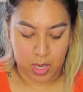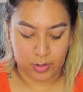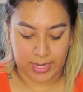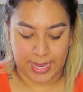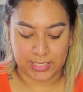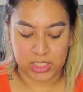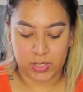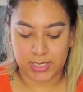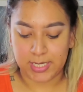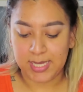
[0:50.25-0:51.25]
Okay,
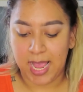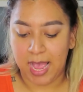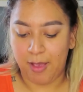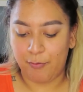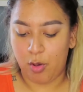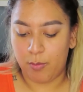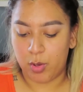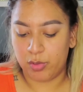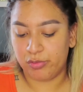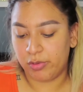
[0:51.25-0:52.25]
so it does have
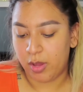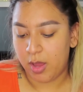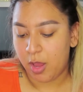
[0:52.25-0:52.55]
almost